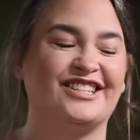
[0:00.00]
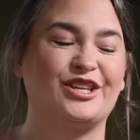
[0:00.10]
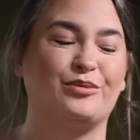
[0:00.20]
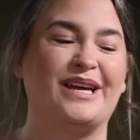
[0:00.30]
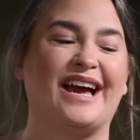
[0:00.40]

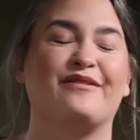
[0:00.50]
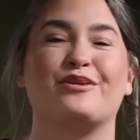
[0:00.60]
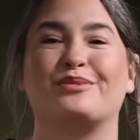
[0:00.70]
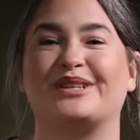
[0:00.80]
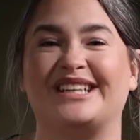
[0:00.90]
So we have
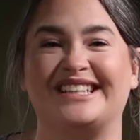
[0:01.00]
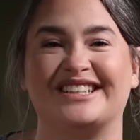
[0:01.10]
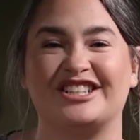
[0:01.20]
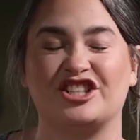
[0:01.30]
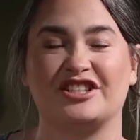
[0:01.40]
a really
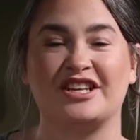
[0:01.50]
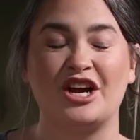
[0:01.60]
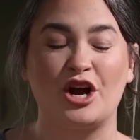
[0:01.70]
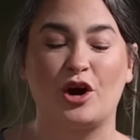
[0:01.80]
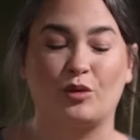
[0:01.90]
delicious,
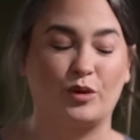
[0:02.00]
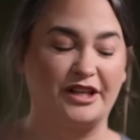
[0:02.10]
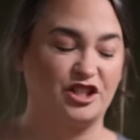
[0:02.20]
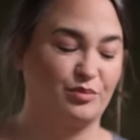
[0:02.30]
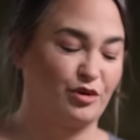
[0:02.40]

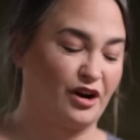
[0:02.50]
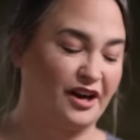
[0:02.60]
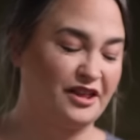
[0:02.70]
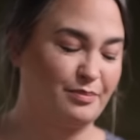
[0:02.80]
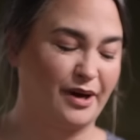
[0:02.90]
rich
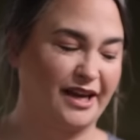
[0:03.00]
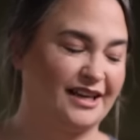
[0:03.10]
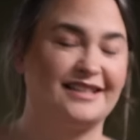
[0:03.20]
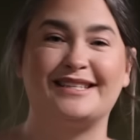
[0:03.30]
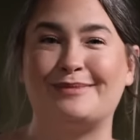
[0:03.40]
broth, but
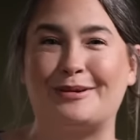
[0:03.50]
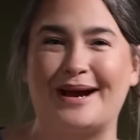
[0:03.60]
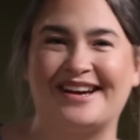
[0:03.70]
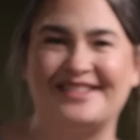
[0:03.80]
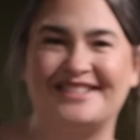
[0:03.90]
it's in my
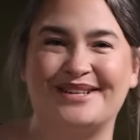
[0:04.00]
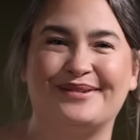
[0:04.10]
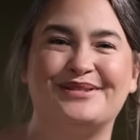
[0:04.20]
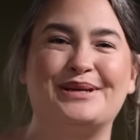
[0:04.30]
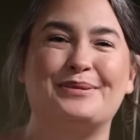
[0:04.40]
way on the
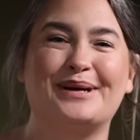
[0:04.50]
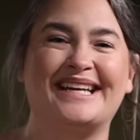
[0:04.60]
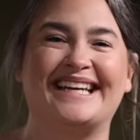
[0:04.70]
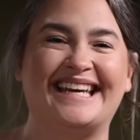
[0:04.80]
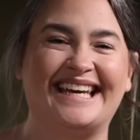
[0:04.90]
stove. So we're
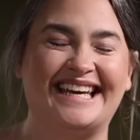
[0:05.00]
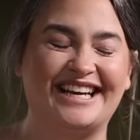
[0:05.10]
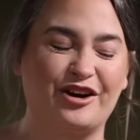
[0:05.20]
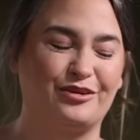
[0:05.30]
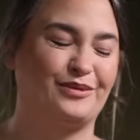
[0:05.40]
gonna get
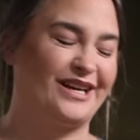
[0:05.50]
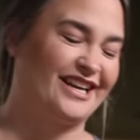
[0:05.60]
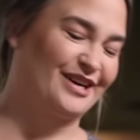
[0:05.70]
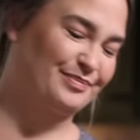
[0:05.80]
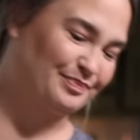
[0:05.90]
it going right
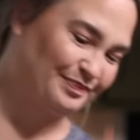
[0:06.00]
now.